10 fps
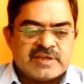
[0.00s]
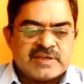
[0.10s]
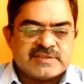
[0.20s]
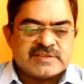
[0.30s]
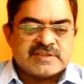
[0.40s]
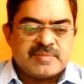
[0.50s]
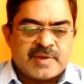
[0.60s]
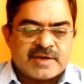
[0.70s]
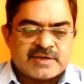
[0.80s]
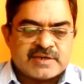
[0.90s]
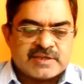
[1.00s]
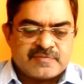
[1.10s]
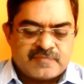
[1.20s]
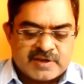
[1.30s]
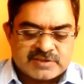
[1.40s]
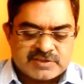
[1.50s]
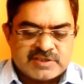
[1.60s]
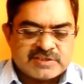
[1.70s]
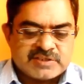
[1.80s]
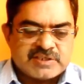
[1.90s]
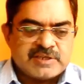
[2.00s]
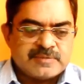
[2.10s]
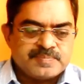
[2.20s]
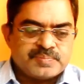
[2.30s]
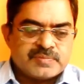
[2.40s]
increasing the magnetic flux density.